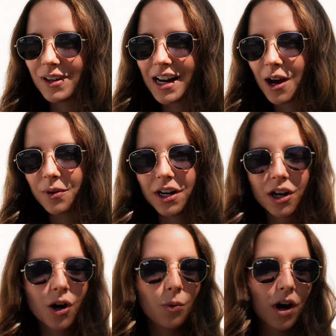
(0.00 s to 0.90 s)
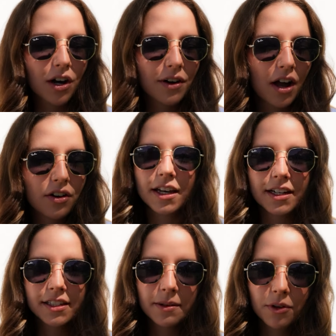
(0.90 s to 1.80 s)
Right now we're gonna go walk around, get
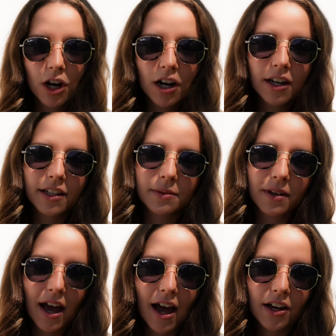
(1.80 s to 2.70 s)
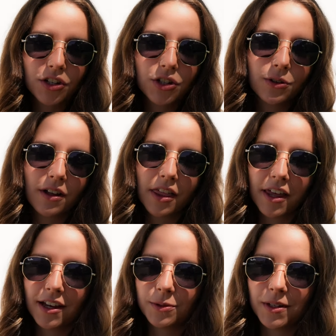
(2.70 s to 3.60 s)
a SIM card, get some cash, do all the
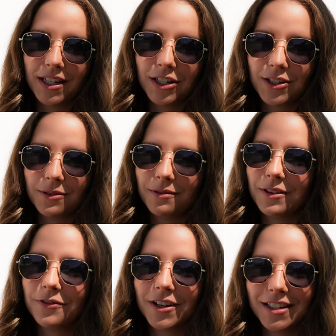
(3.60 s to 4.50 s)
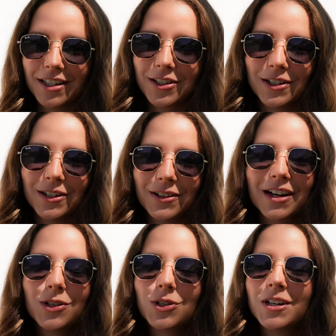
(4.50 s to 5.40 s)
things we need to do when we first enter a new
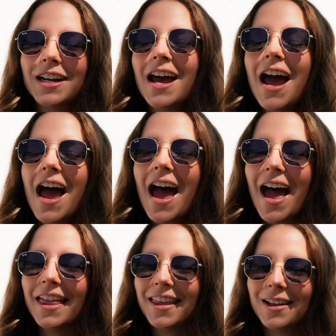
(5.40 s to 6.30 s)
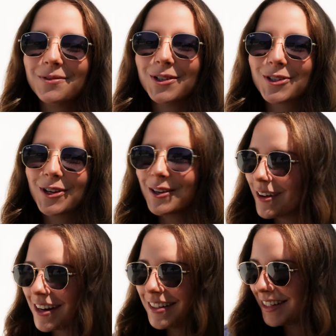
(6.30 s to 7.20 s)
country, and then we'll show you
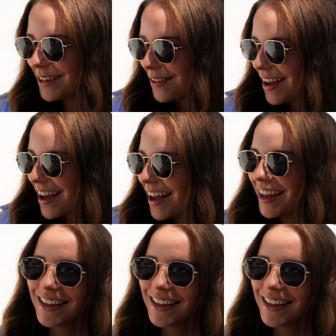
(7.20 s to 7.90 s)
around Antigua.